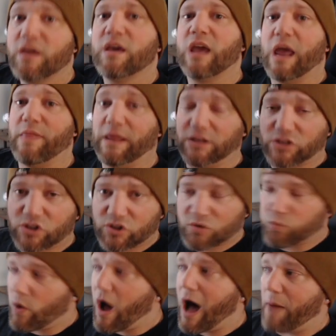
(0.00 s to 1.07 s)
and then
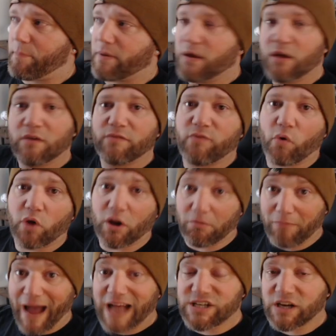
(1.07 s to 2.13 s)
swap for your
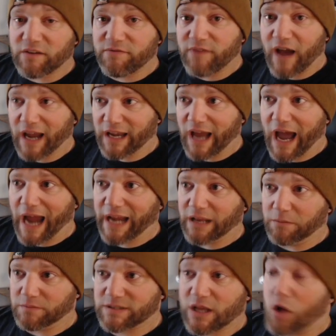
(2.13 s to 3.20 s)
magic find
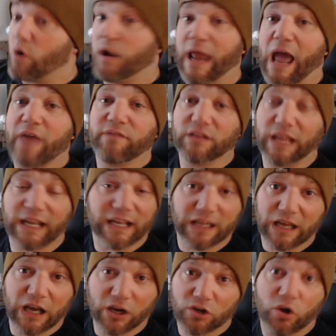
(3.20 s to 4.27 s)
items on having like
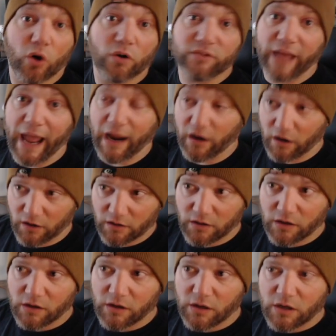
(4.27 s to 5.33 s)
a gold dagger.
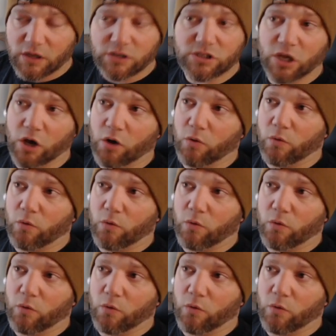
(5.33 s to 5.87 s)
So